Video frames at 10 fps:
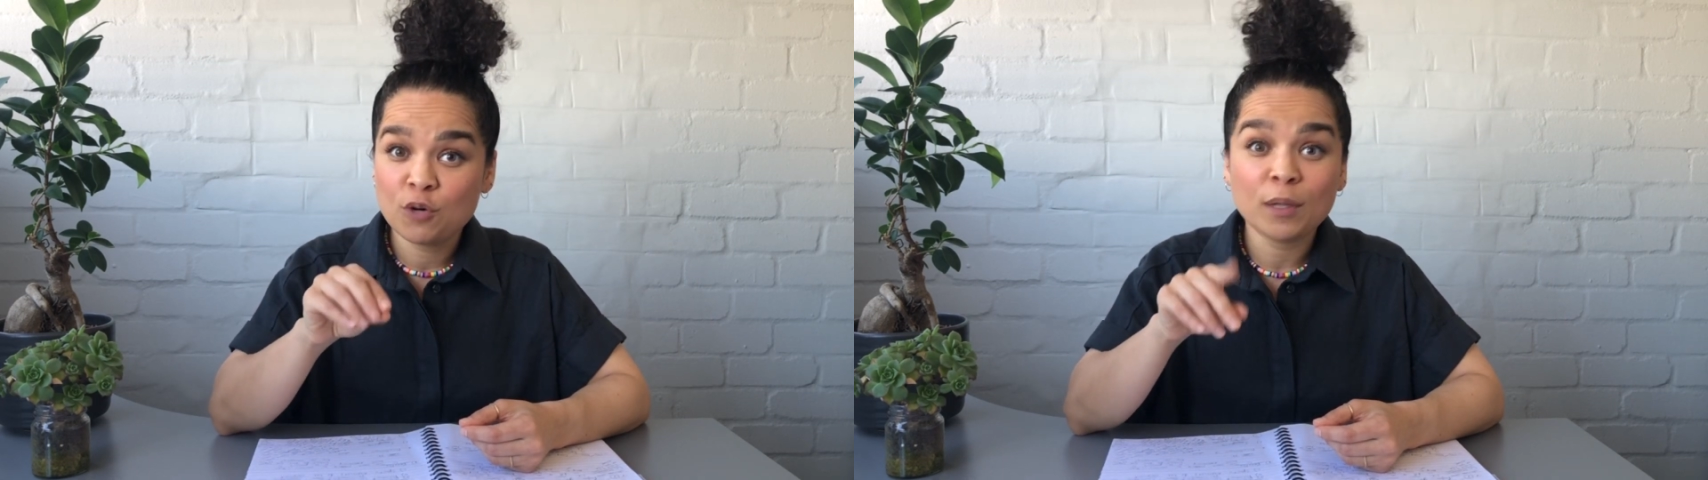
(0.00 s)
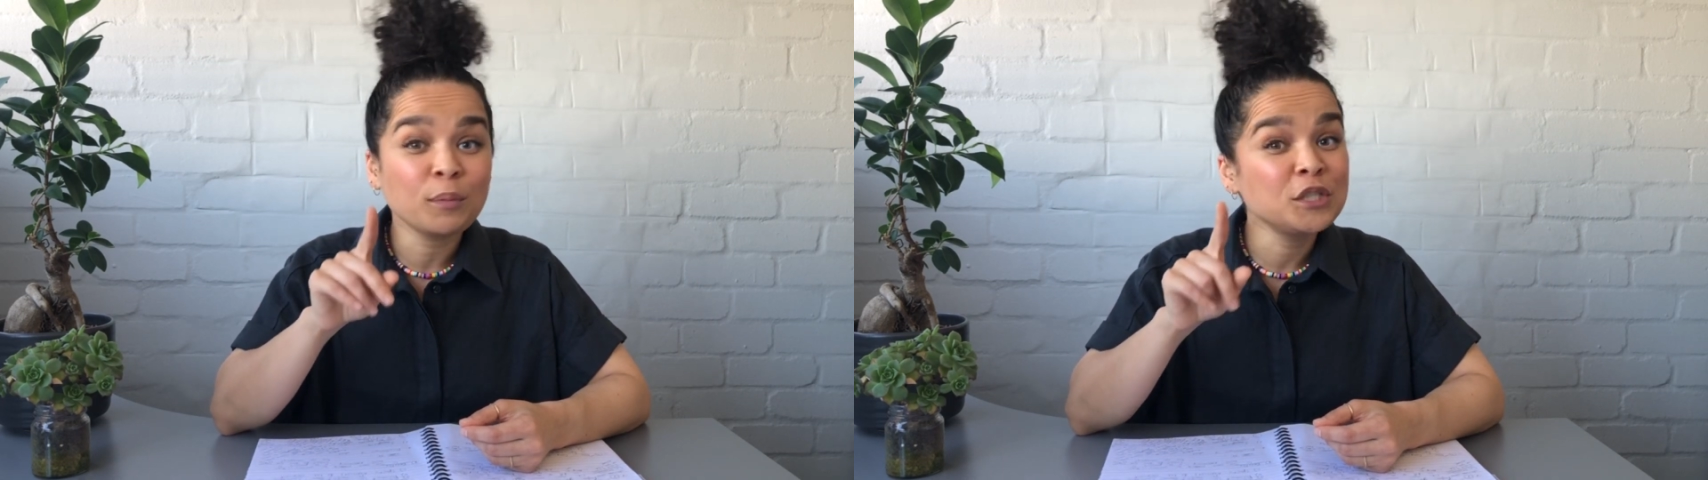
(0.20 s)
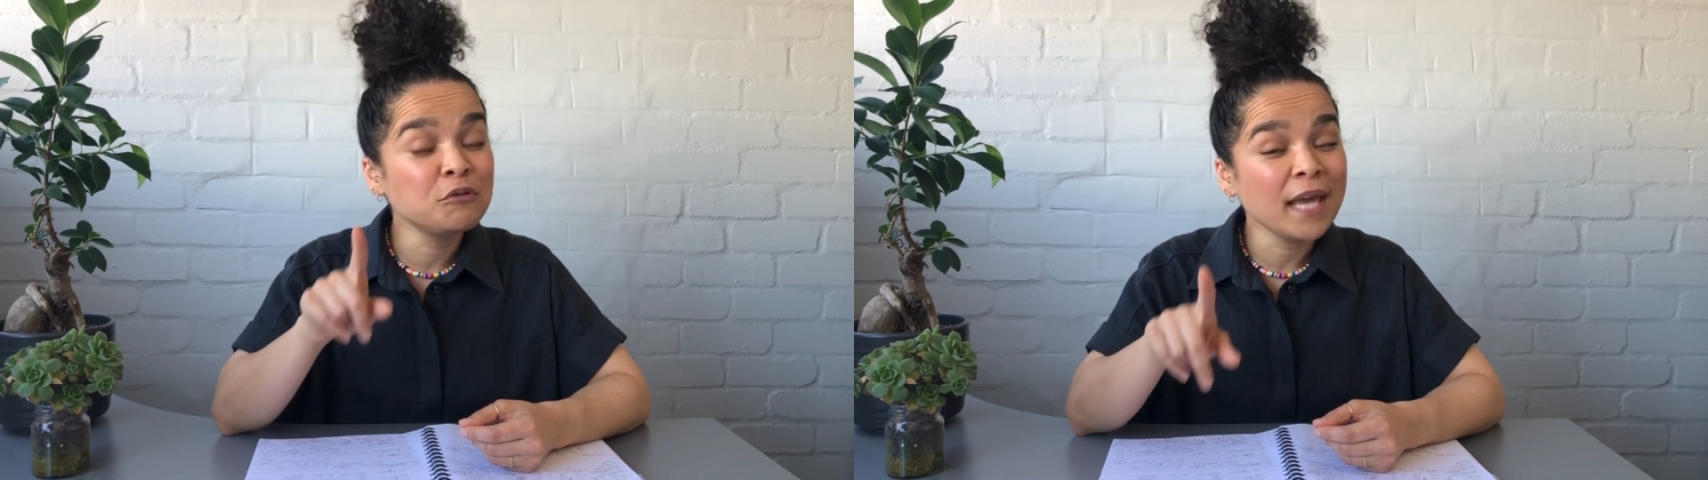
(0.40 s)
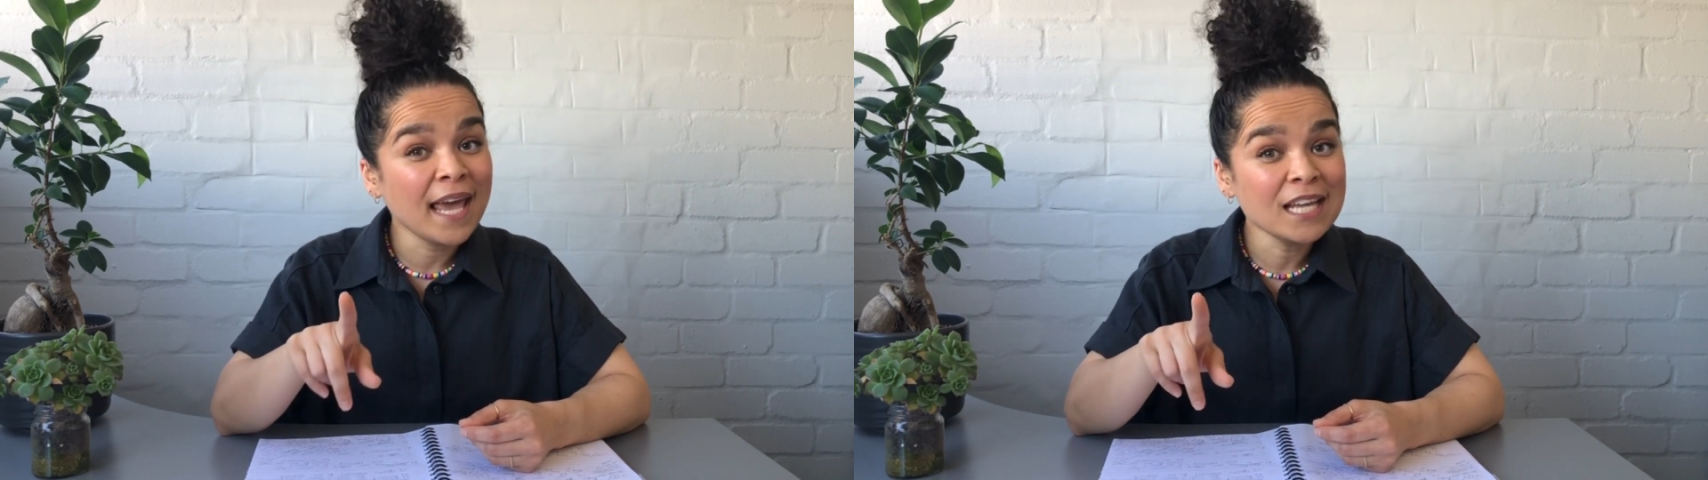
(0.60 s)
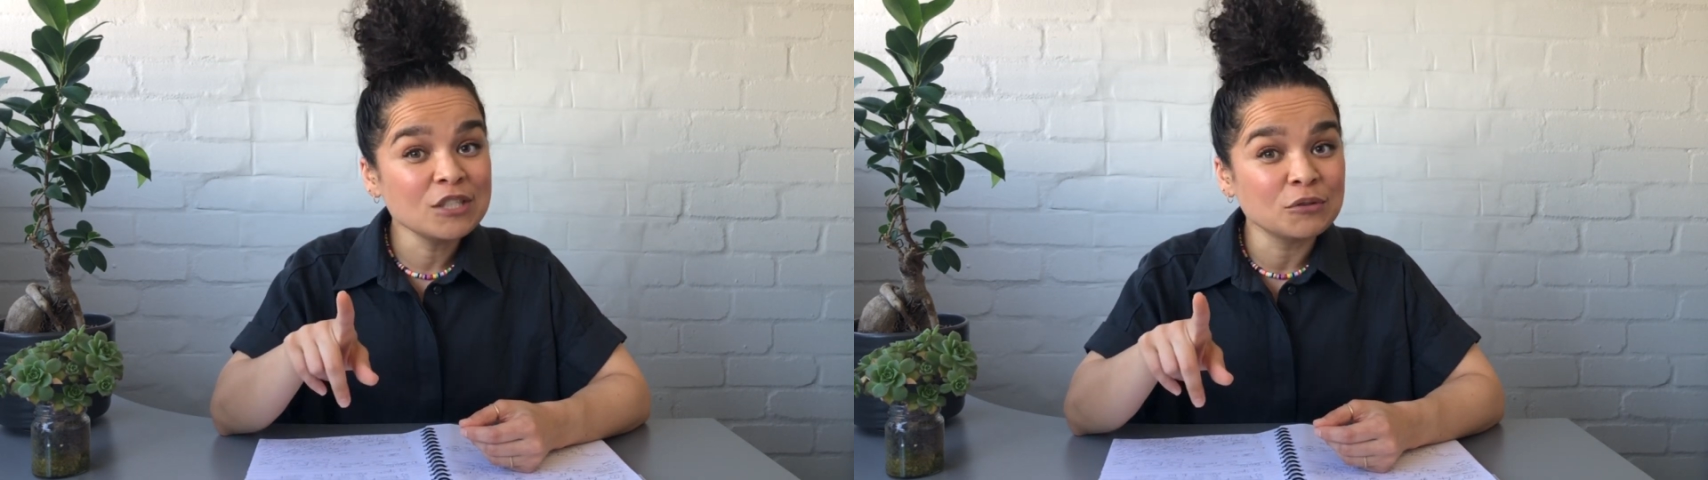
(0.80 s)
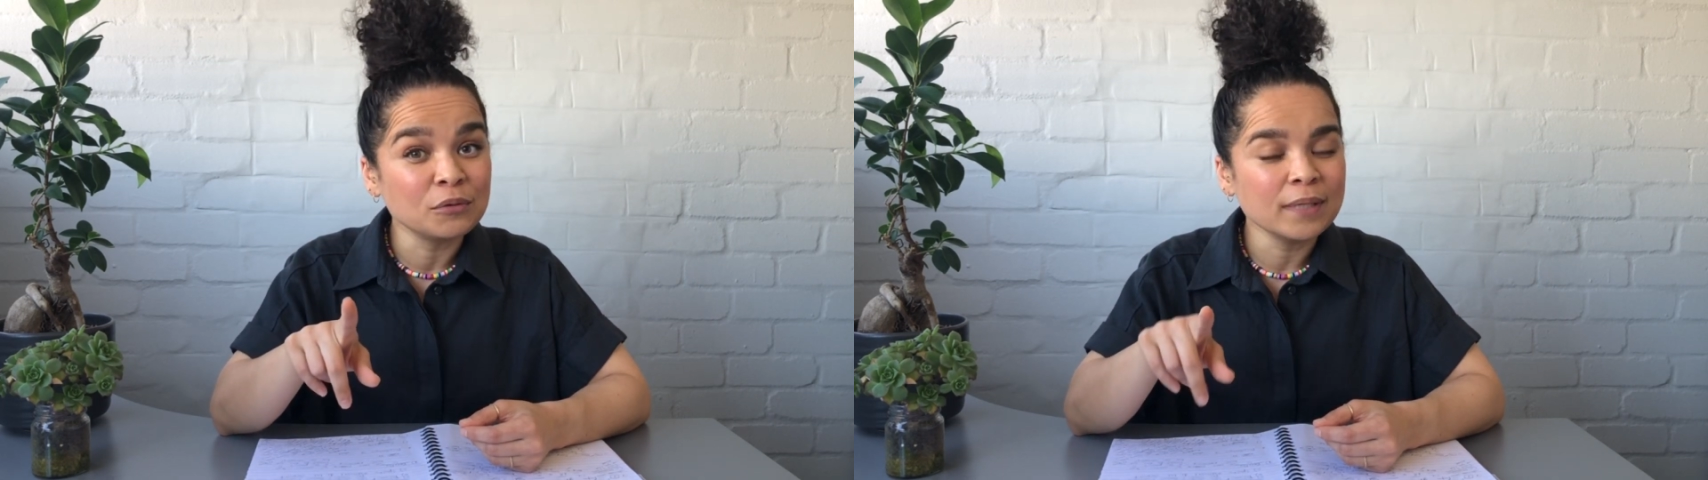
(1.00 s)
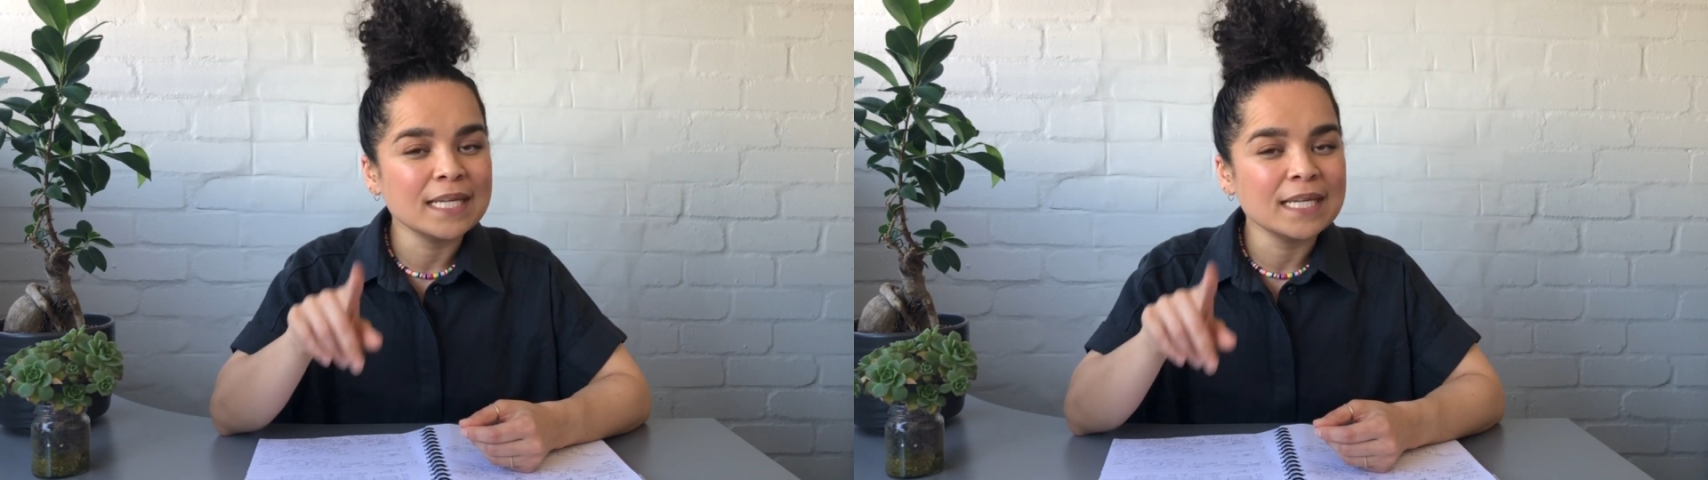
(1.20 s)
but what you can do